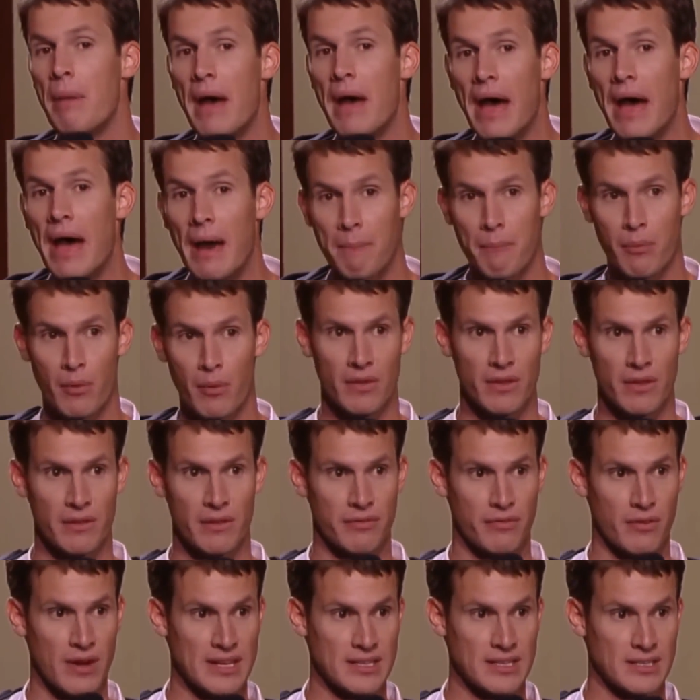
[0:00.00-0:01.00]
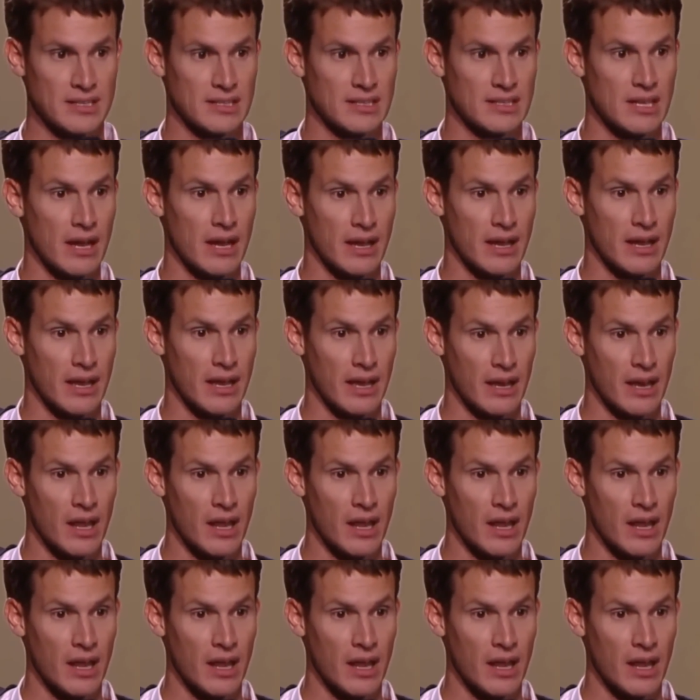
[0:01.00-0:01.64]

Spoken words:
pepper in the phrase suck